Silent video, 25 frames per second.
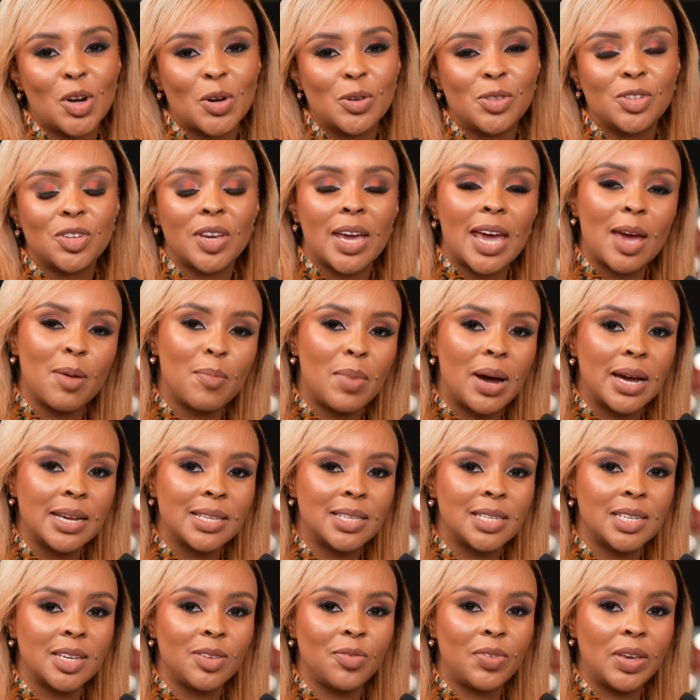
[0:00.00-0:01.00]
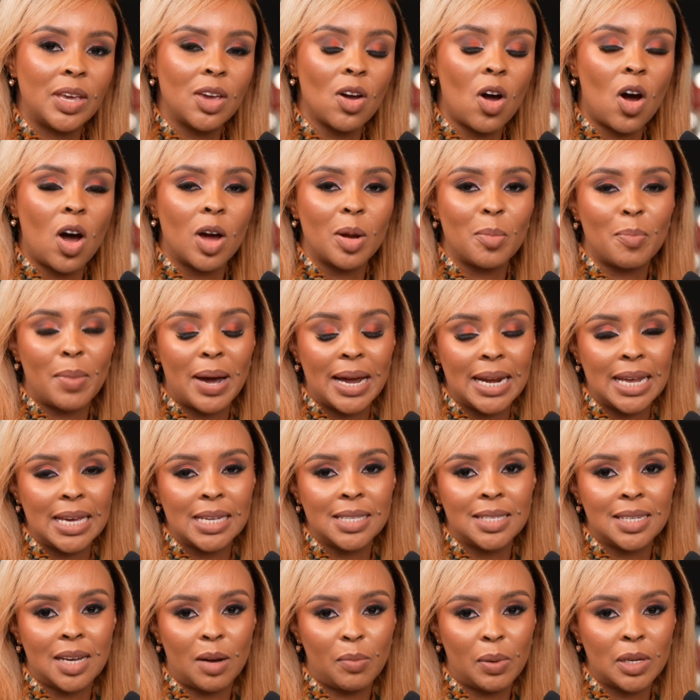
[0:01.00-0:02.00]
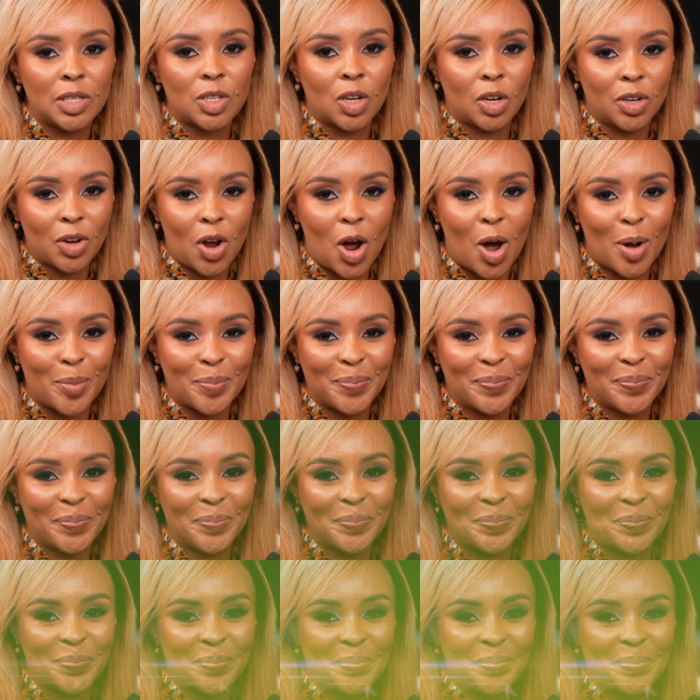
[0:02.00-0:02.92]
go to MITV on miningindaba.com.